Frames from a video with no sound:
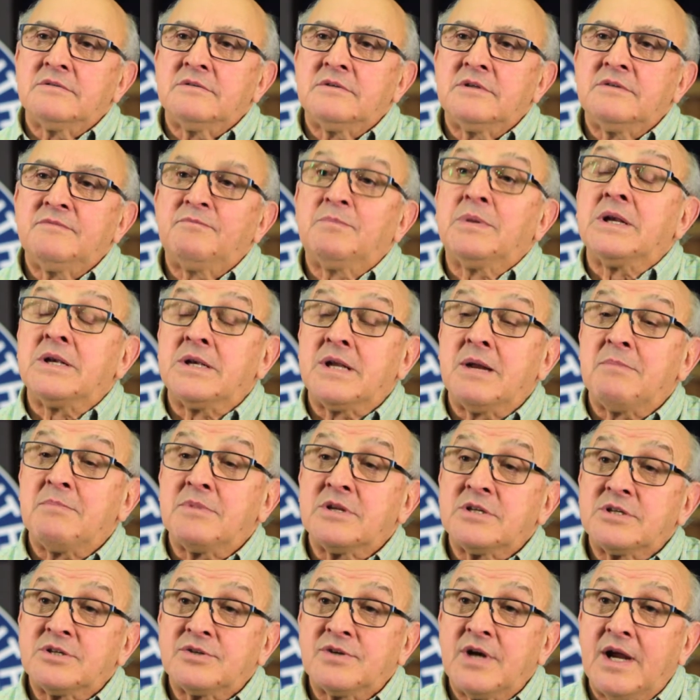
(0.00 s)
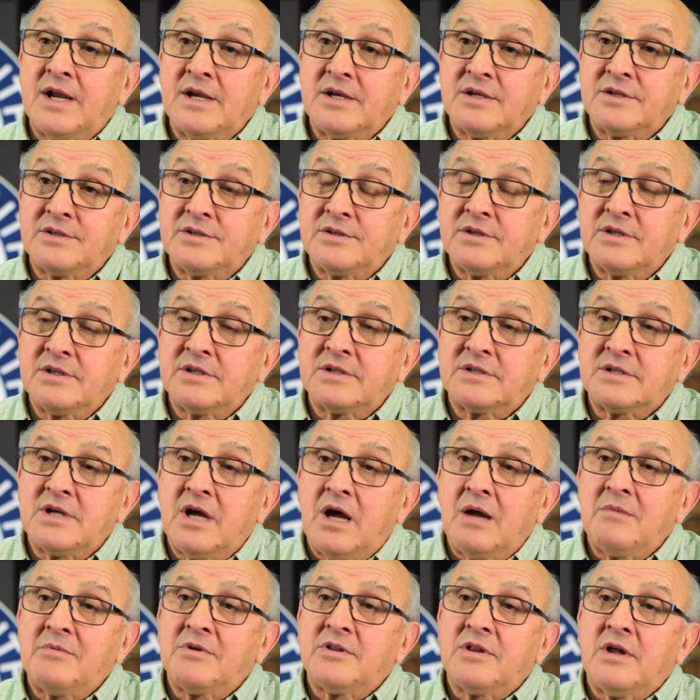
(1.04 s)
have been demonstrated during the
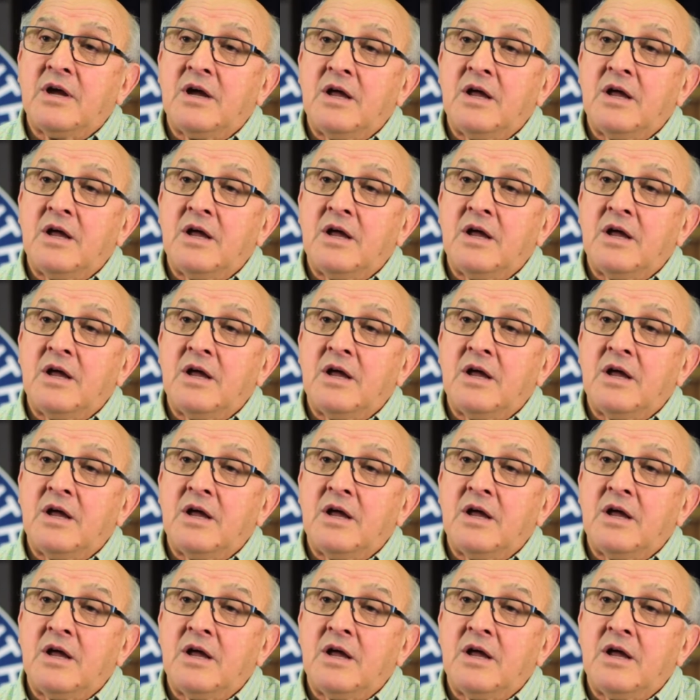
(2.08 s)
time of the